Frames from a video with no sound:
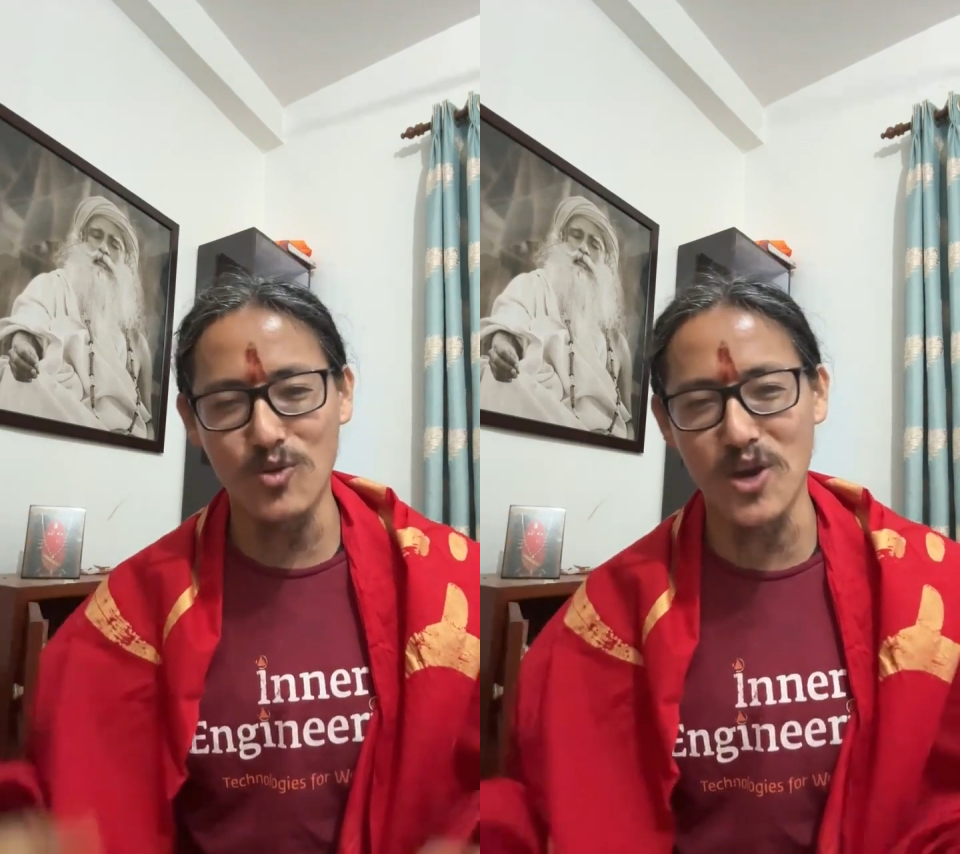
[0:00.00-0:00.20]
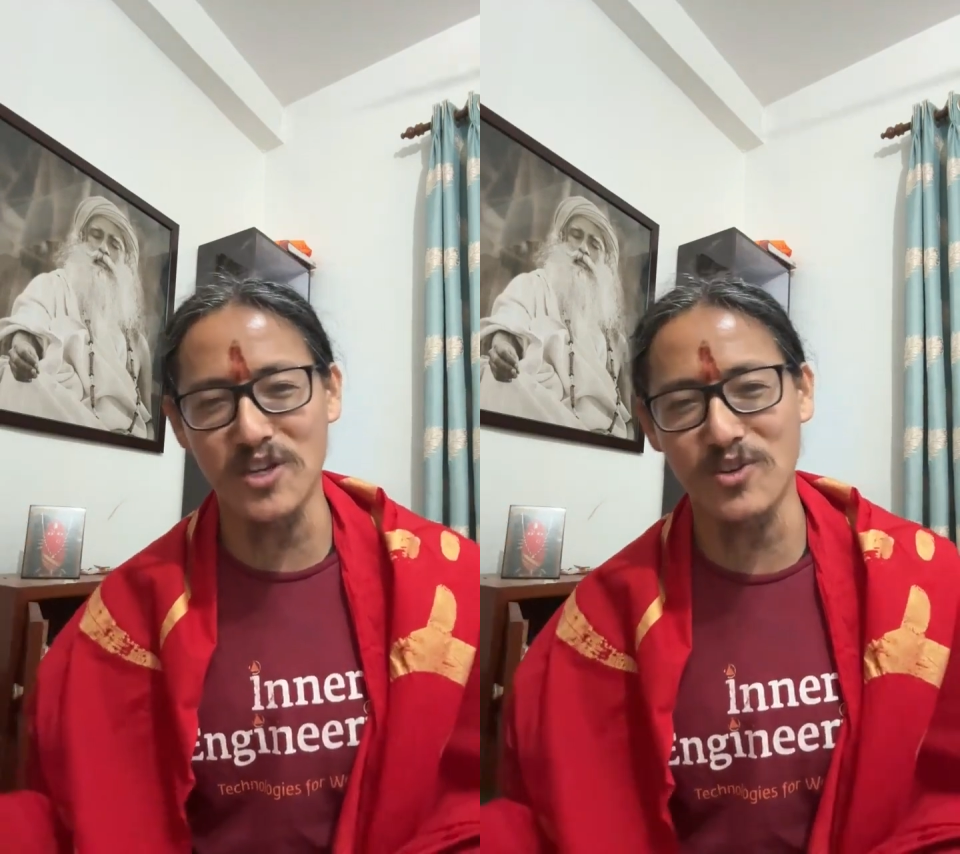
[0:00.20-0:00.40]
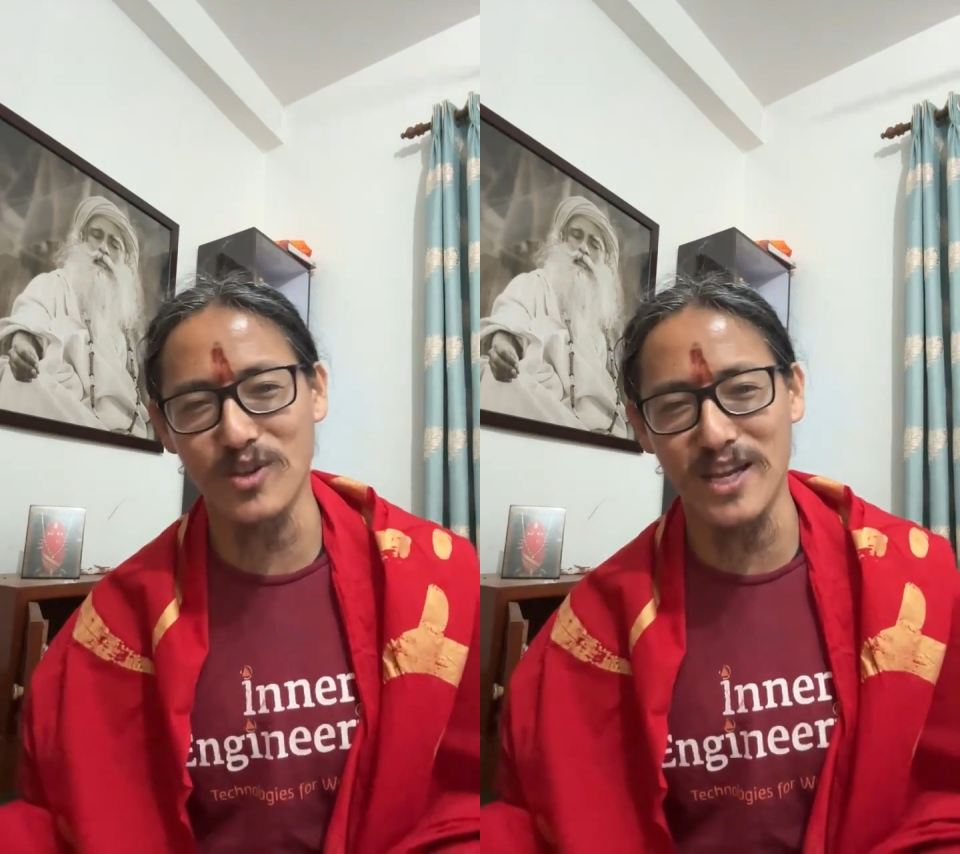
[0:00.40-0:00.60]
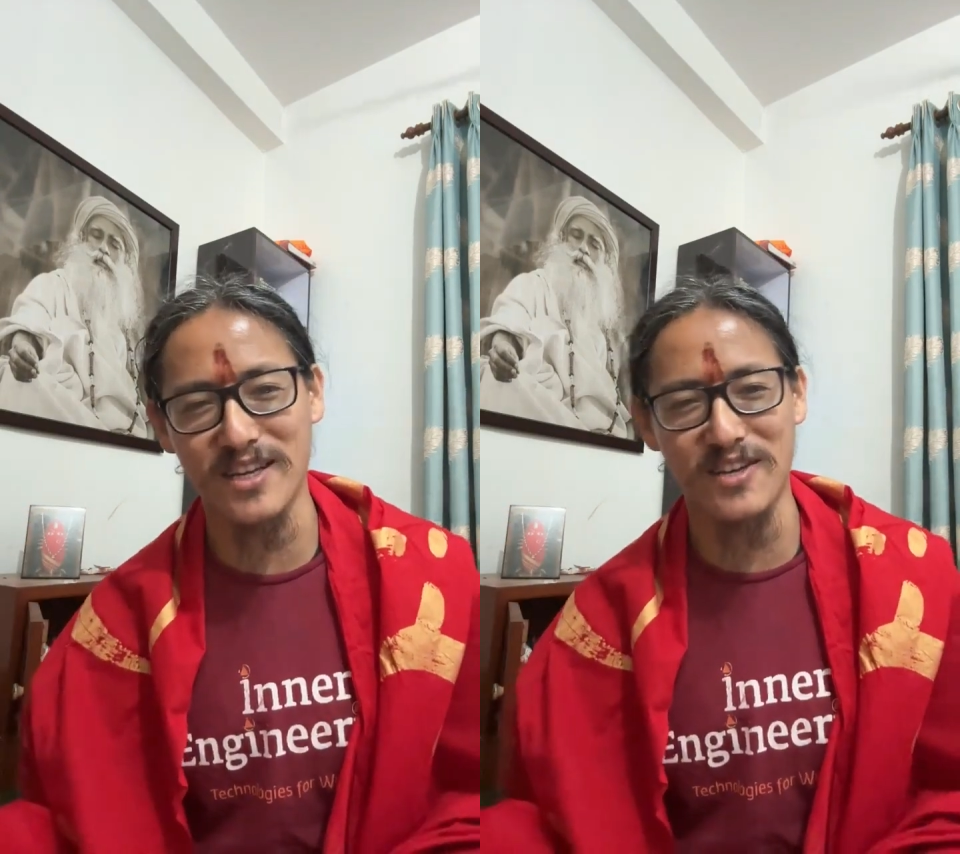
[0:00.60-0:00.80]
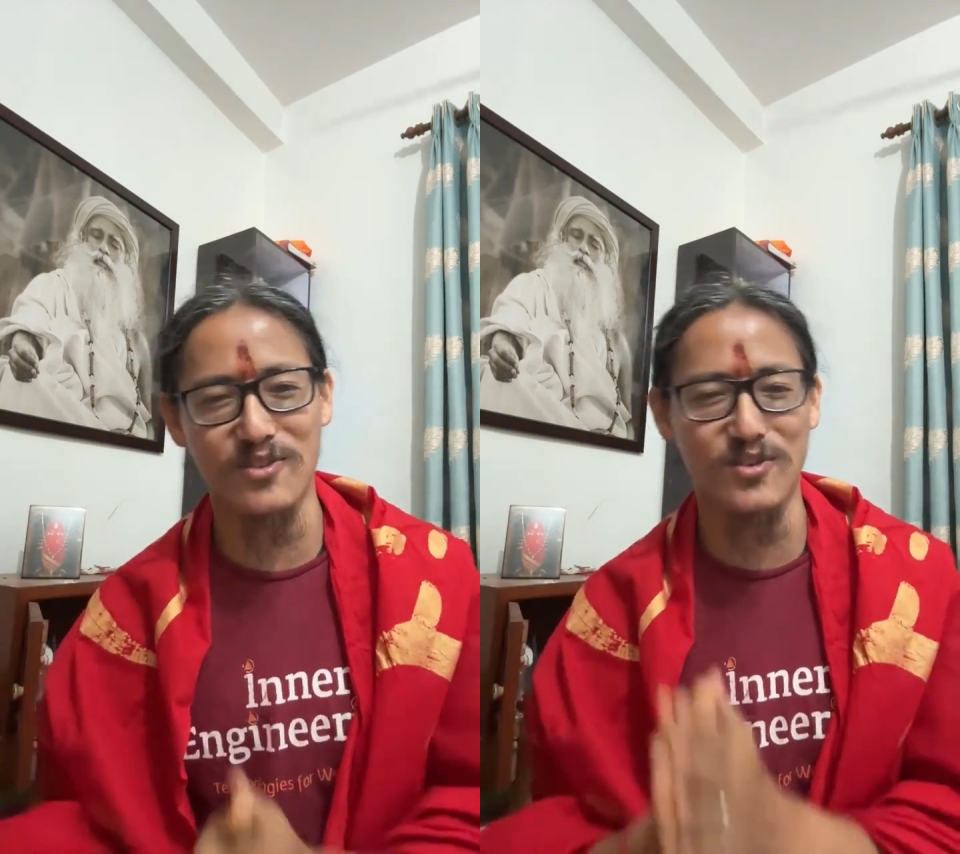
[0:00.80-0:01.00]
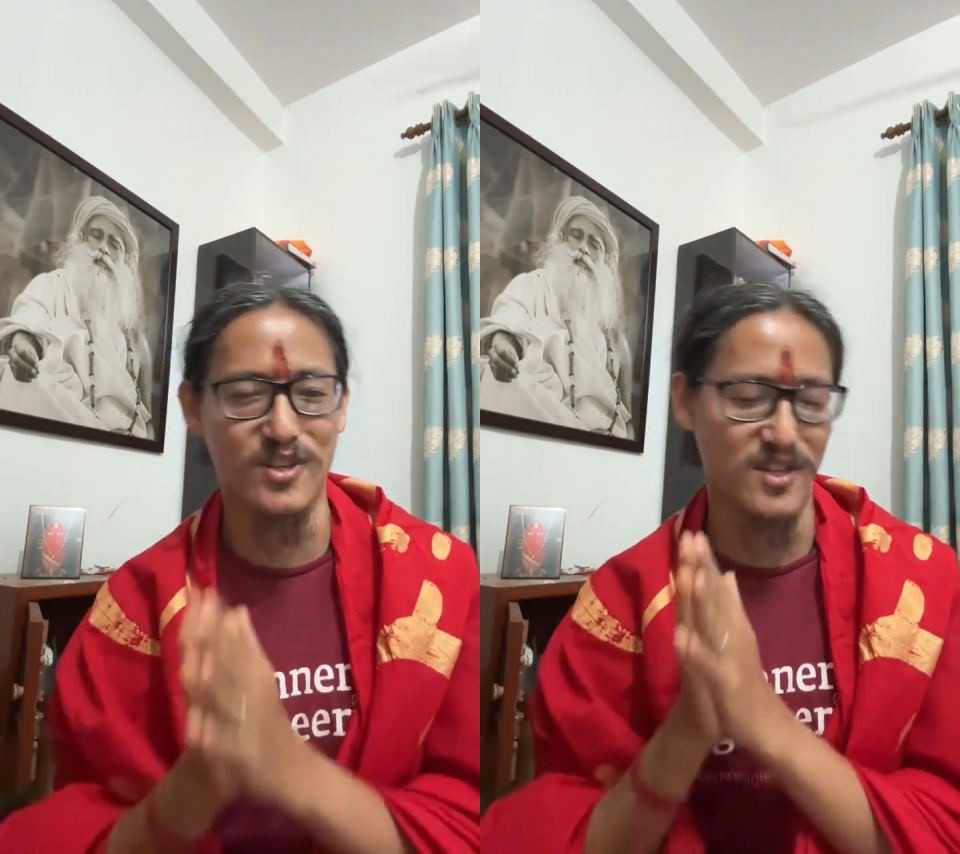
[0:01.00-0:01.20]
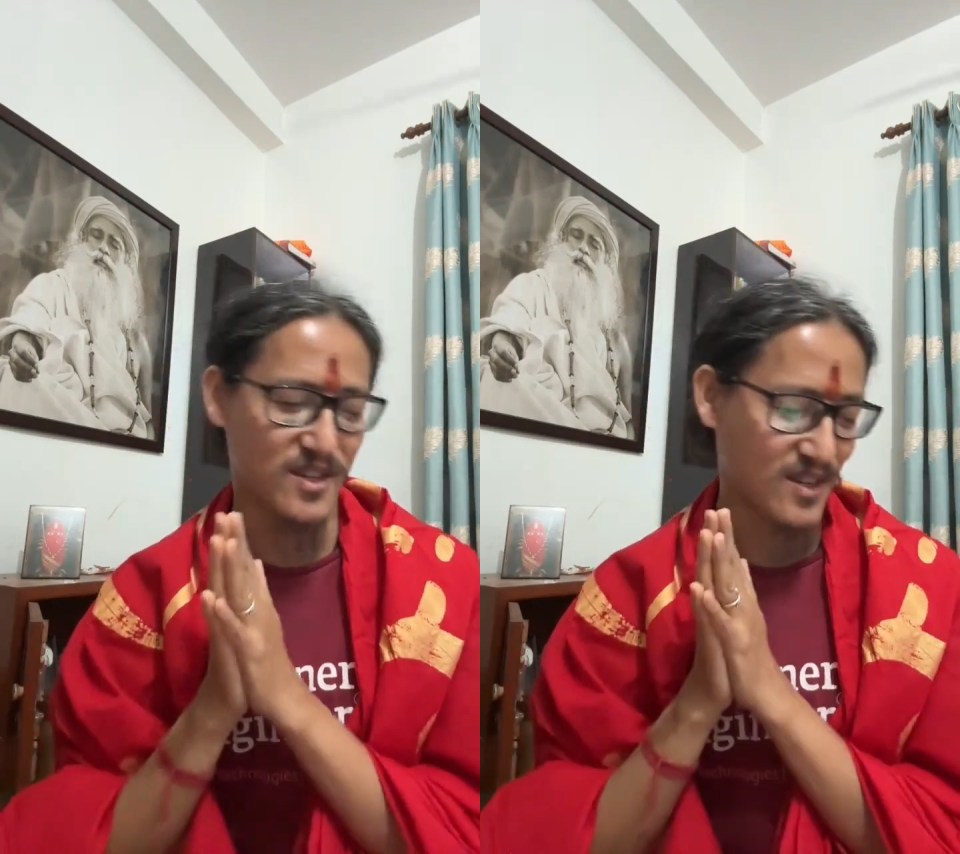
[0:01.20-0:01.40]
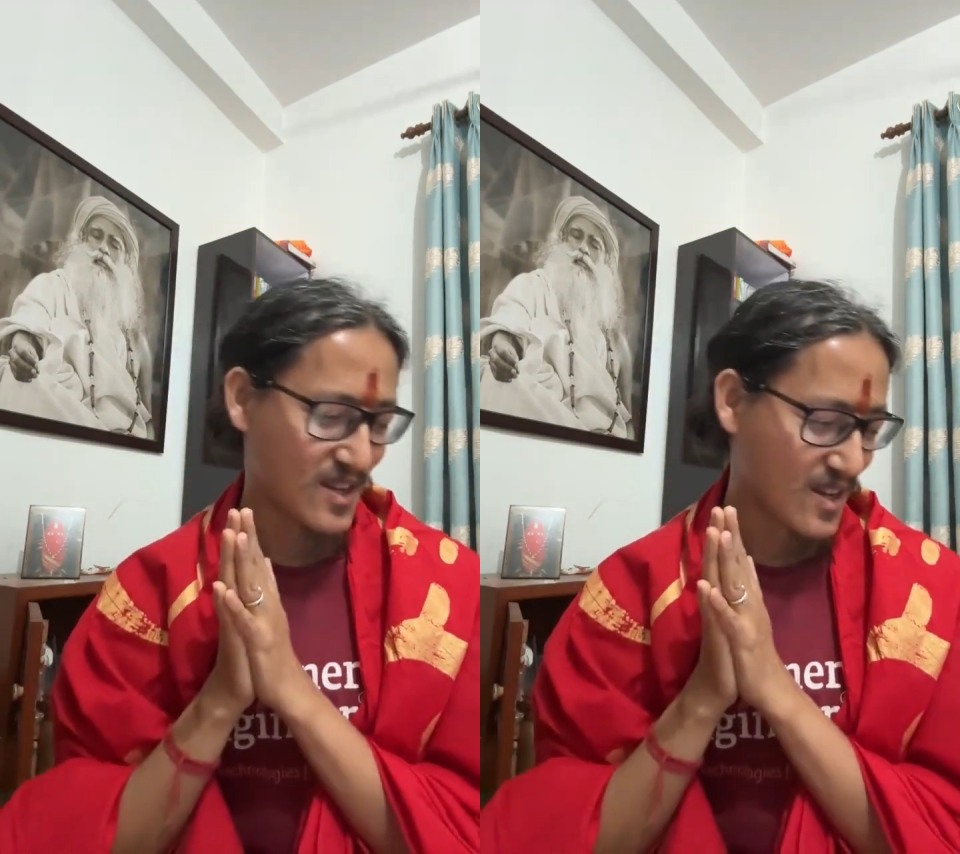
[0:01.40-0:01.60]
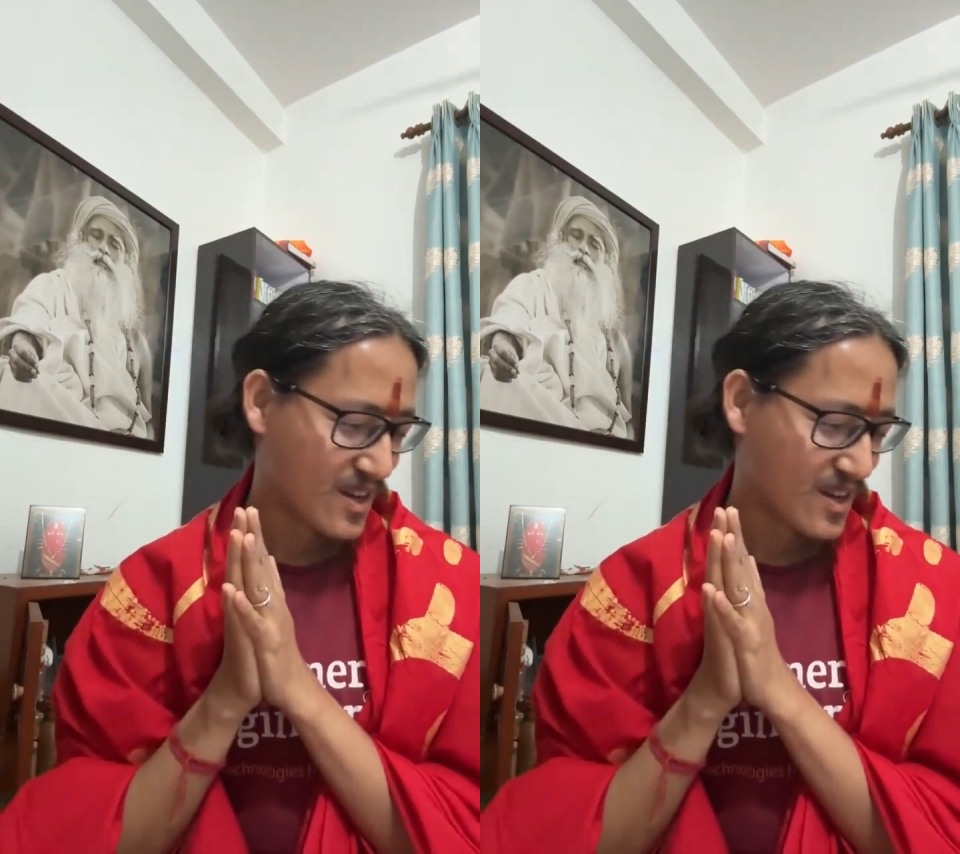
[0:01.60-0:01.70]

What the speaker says: go into like the